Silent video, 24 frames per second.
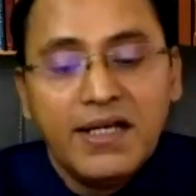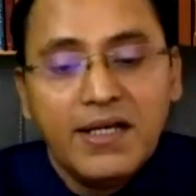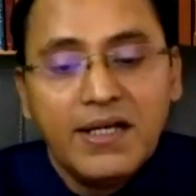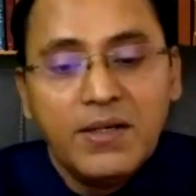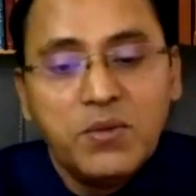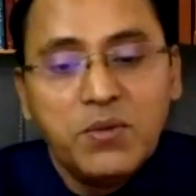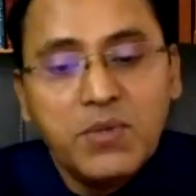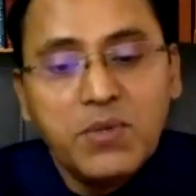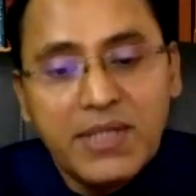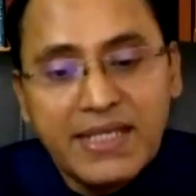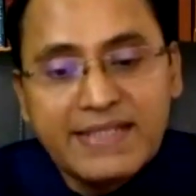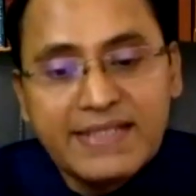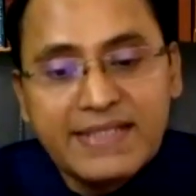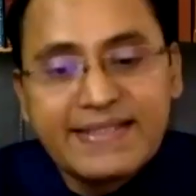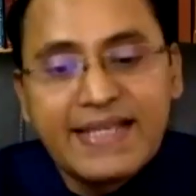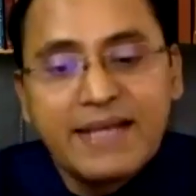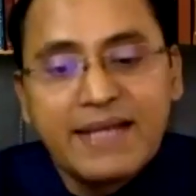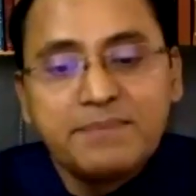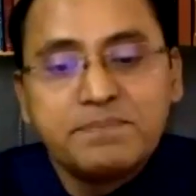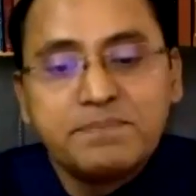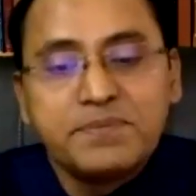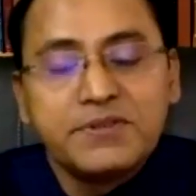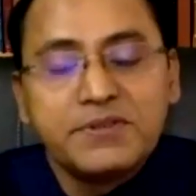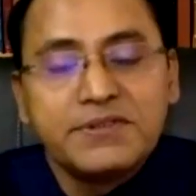one
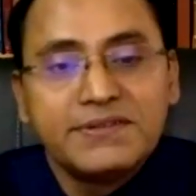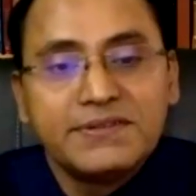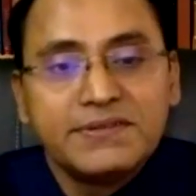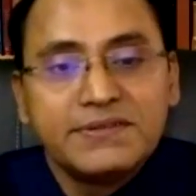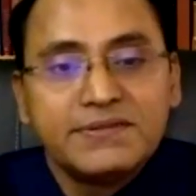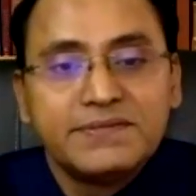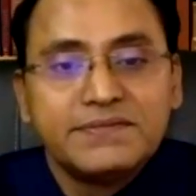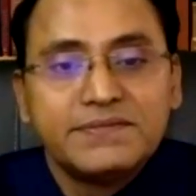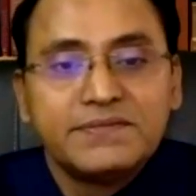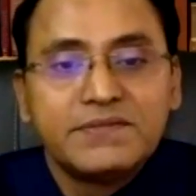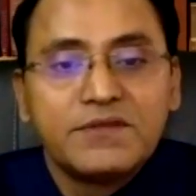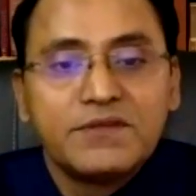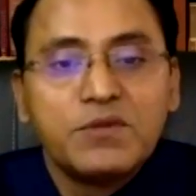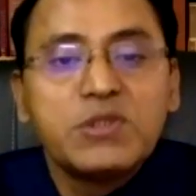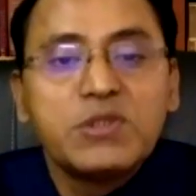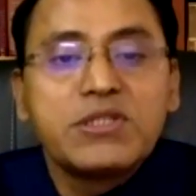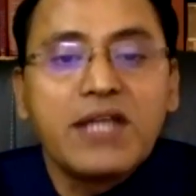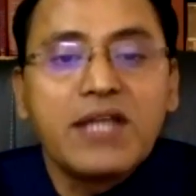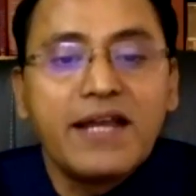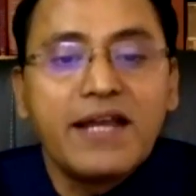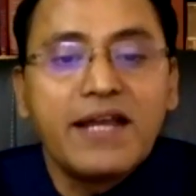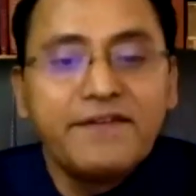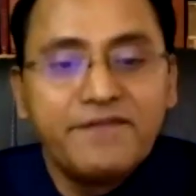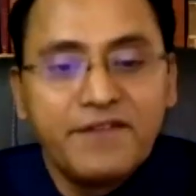example which
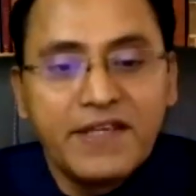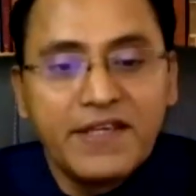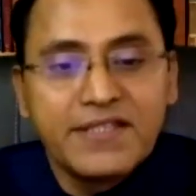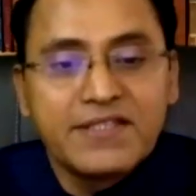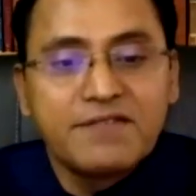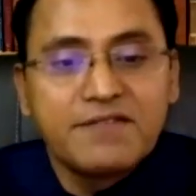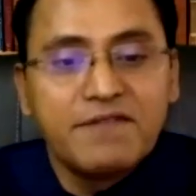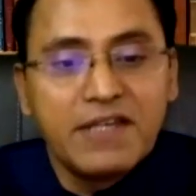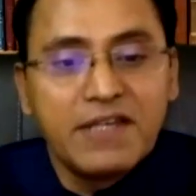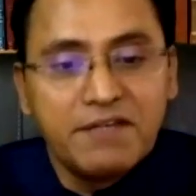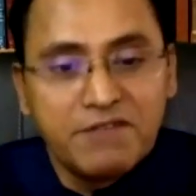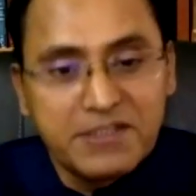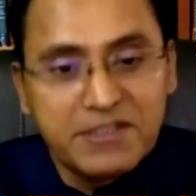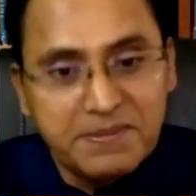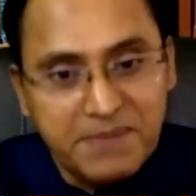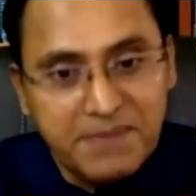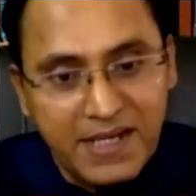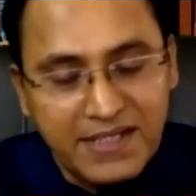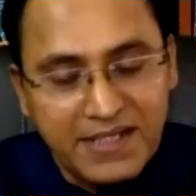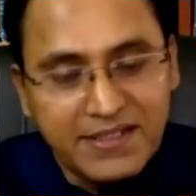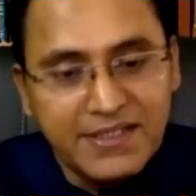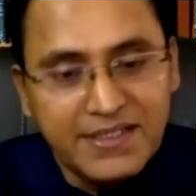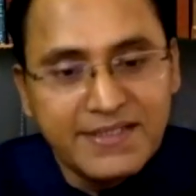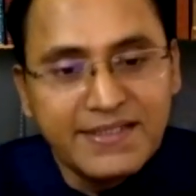i faced when i was
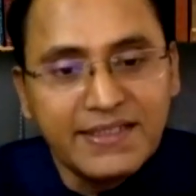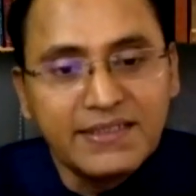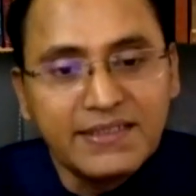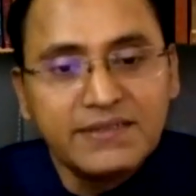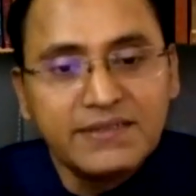practicing